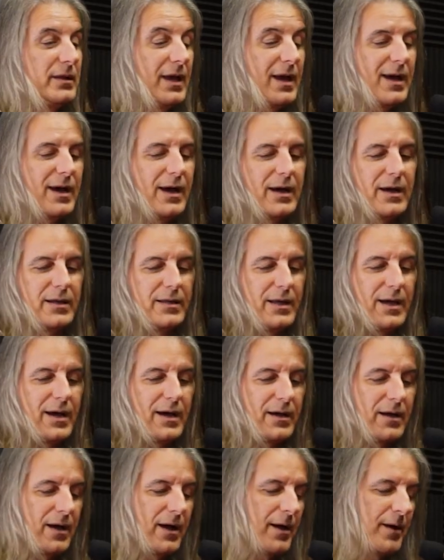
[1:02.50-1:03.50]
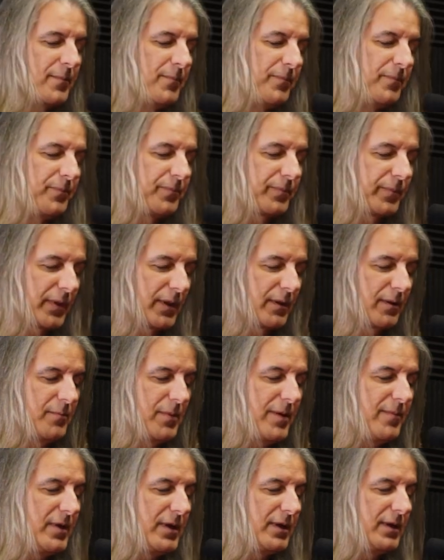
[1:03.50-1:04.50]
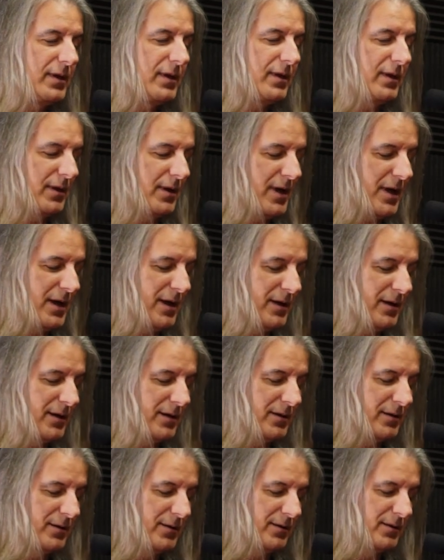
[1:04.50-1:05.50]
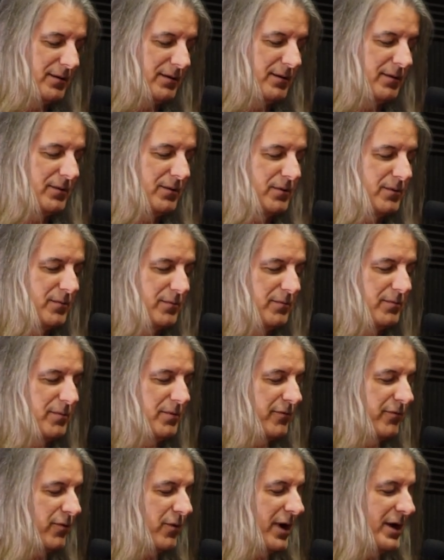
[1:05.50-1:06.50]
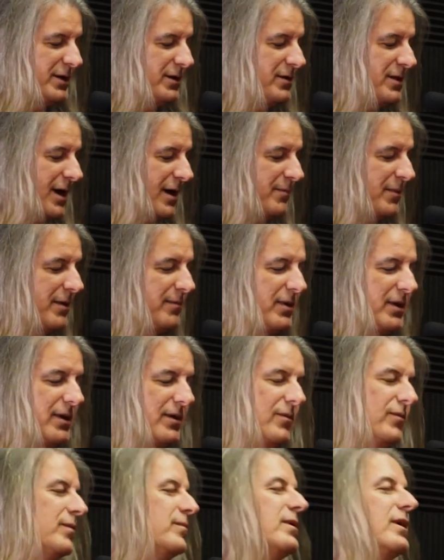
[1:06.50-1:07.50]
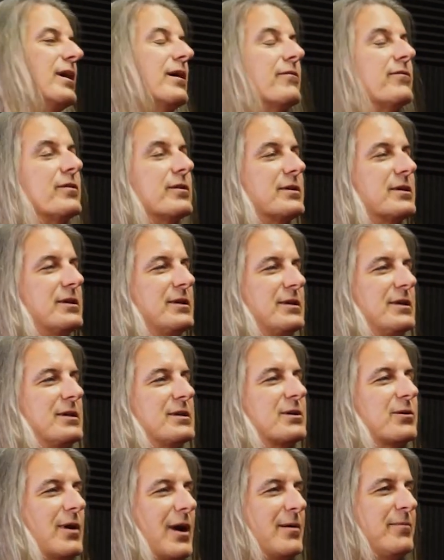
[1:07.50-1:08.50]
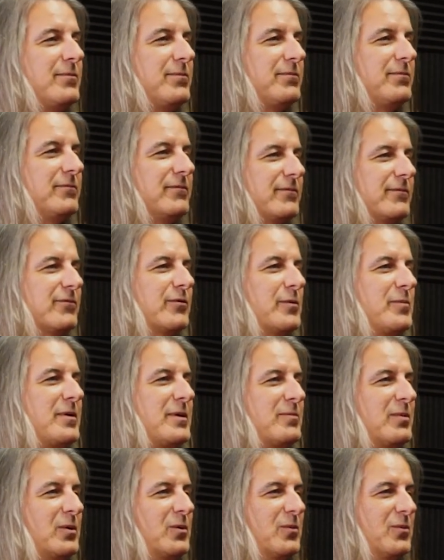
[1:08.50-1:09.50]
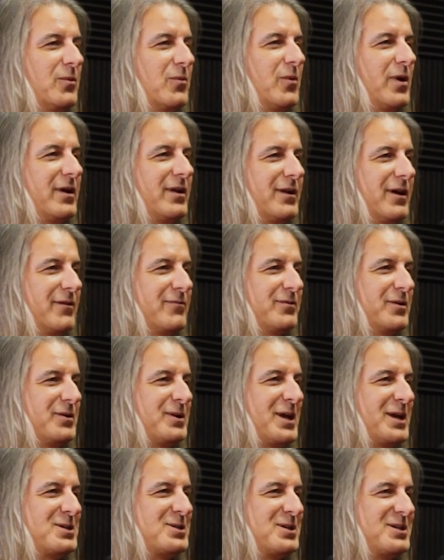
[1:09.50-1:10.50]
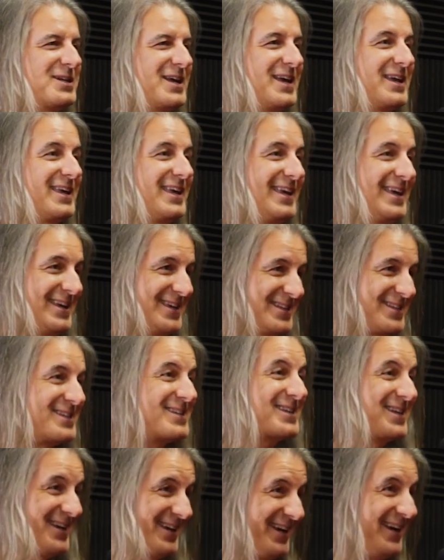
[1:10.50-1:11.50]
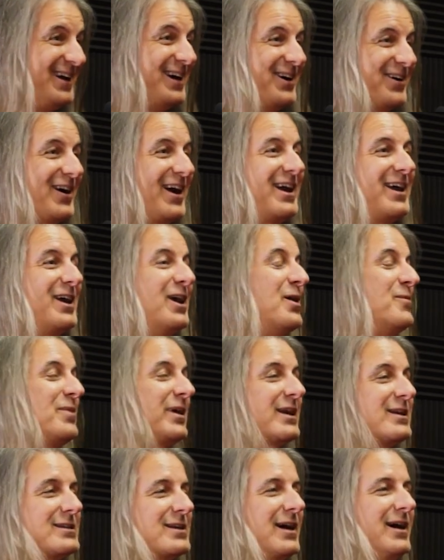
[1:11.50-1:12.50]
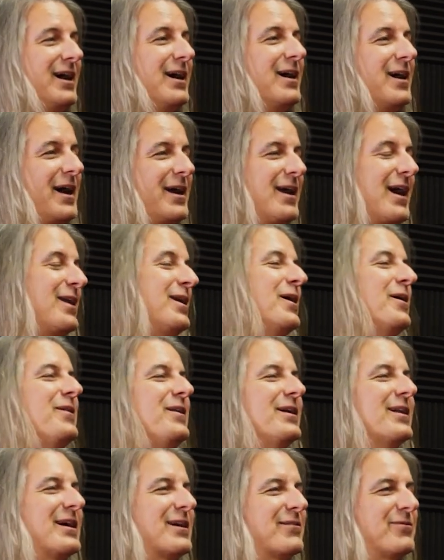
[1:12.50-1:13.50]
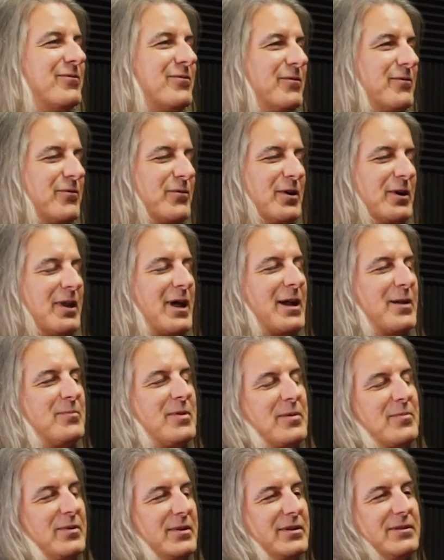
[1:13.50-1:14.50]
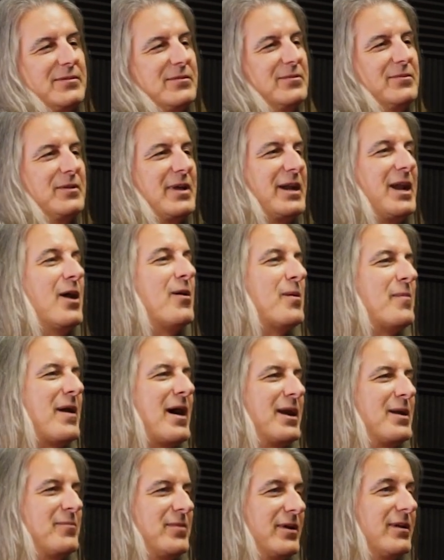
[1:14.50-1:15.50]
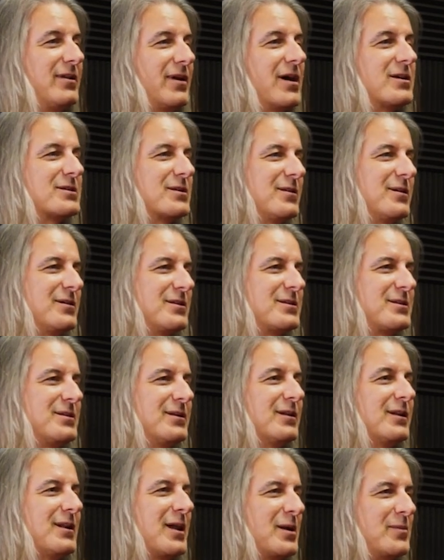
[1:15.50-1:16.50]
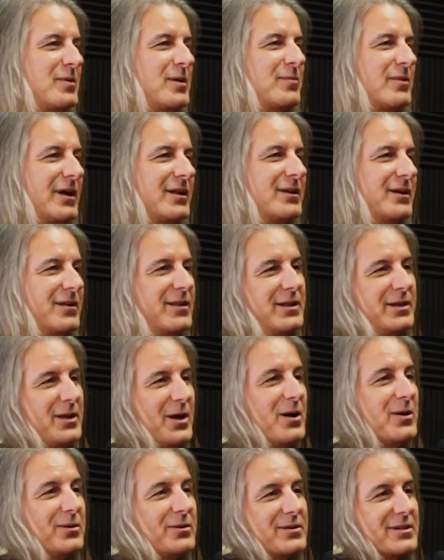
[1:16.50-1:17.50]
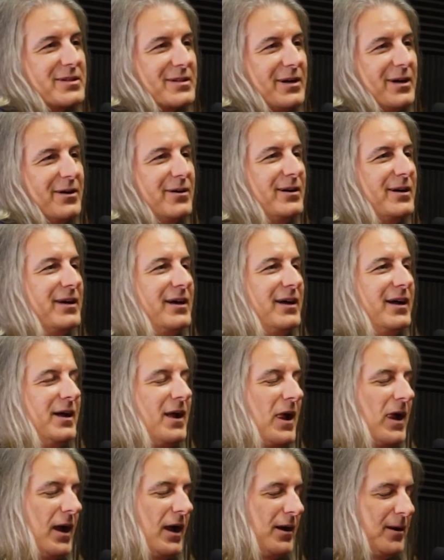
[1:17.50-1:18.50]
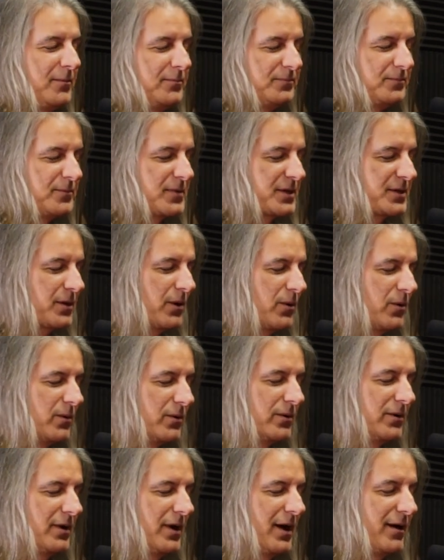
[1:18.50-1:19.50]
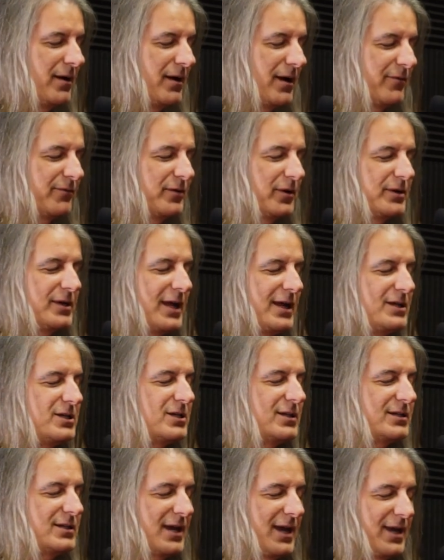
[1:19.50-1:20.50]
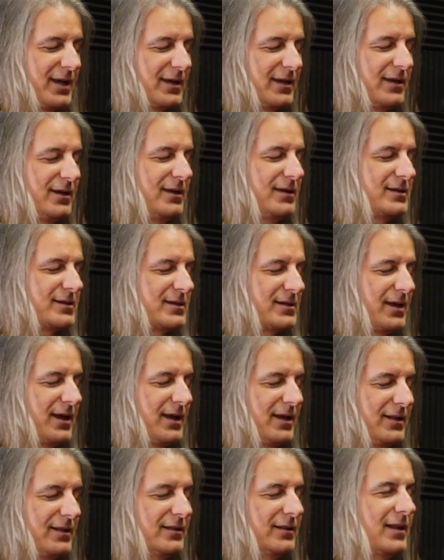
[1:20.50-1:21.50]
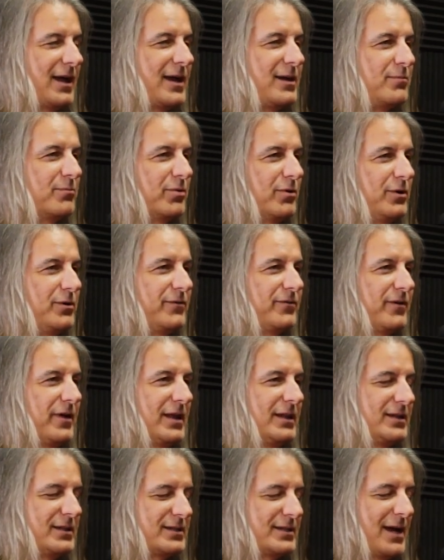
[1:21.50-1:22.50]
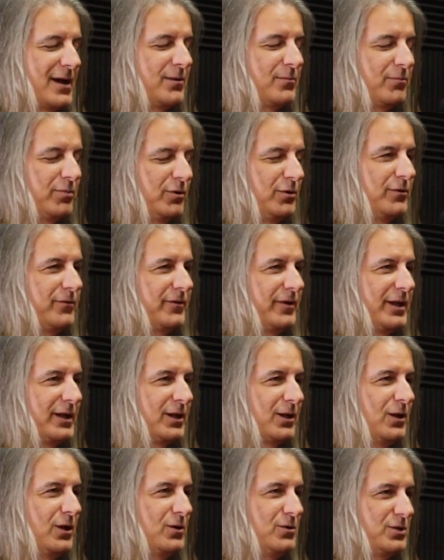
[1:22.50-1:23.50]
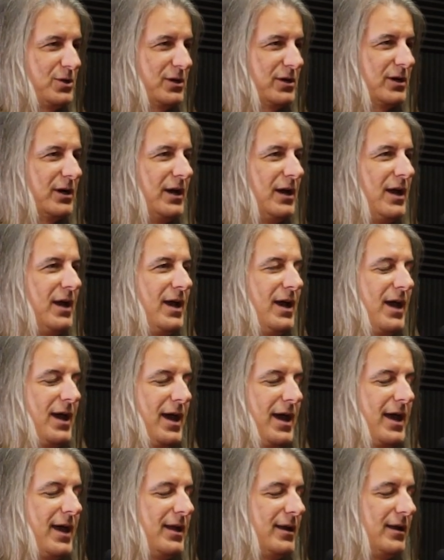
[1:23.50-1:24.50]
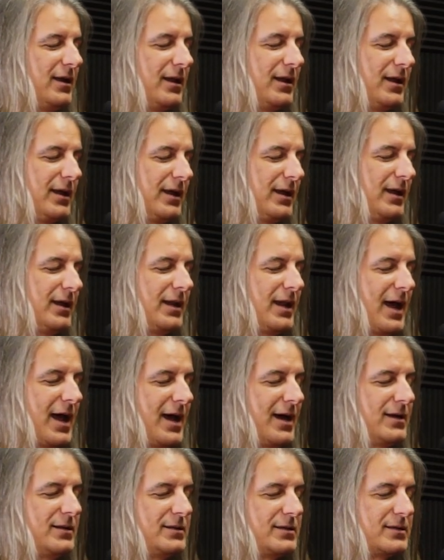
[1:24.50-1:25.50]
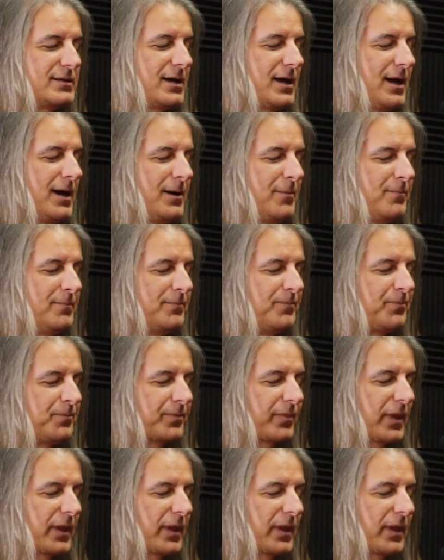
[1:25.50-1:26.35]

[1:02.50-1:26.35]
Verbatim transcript: Yeah, yeah. Um, maybe. Uh before I do that, maybe it would be helpful to describe for people what a flotation tank yeah, is. Yeah, for right? sure. Because I, I know that like for a lot of people they know about it, but also there's still a lot of people out there that don't. So. Yeah, of course. Um, so uh, a flotation tank is a light proof and soundproof enclosure, and it has um,